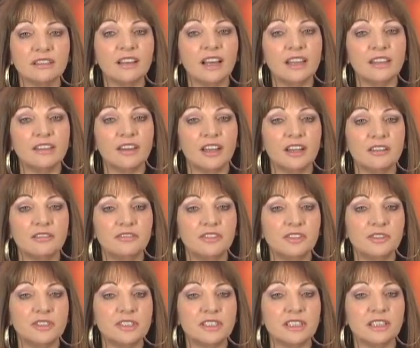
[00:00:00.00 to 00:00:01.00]
I thought of
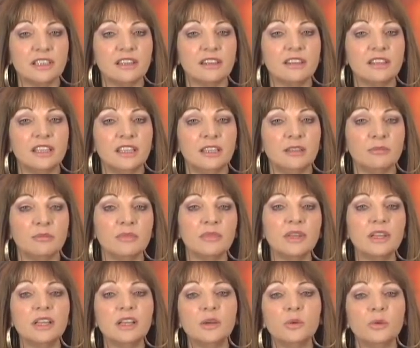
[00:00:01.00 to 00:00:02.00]
using a theme
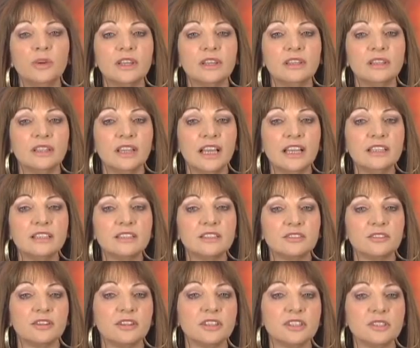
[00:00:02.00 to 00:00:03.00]
where the light
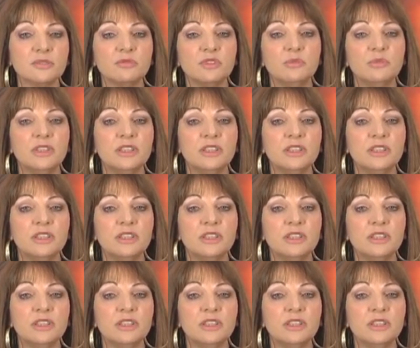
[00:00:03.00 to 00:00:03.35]
source would